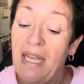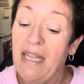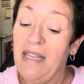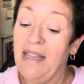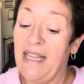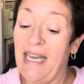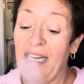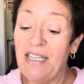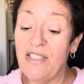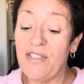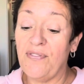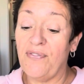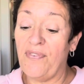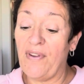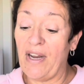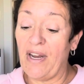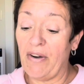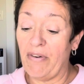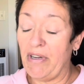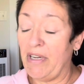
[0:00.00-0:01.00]
That's
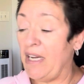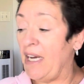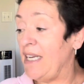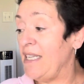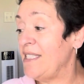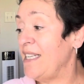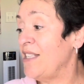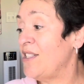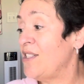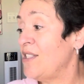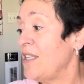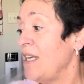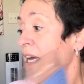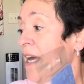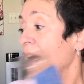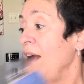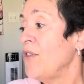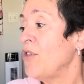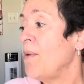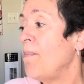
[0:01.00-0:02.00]
very nice. It's
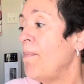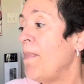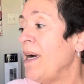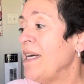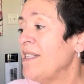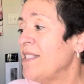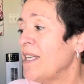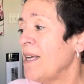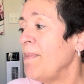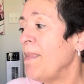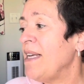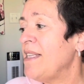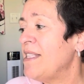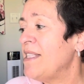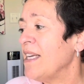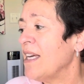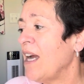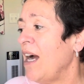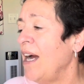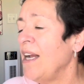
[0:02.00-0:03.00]
The musk makes
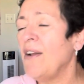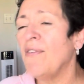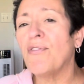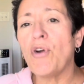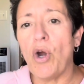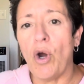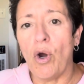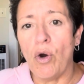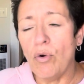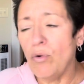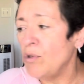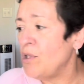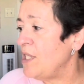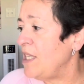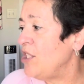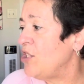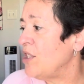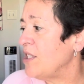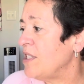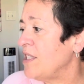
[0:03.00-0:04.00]
it kind of
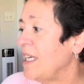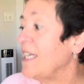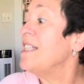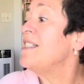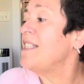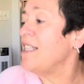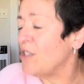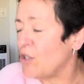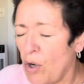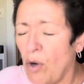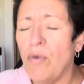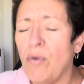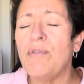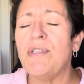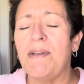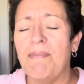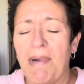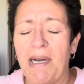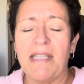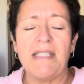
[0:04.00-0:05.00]
cozy, just like it says
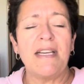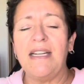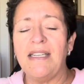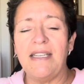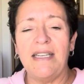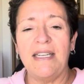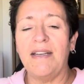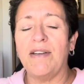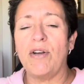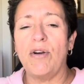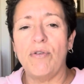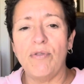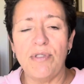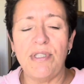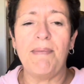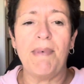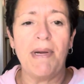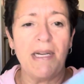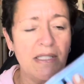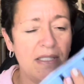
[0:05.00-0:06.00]
cozy musk.
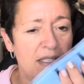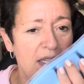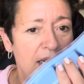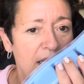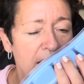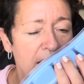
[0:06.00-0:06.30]
cozy musk.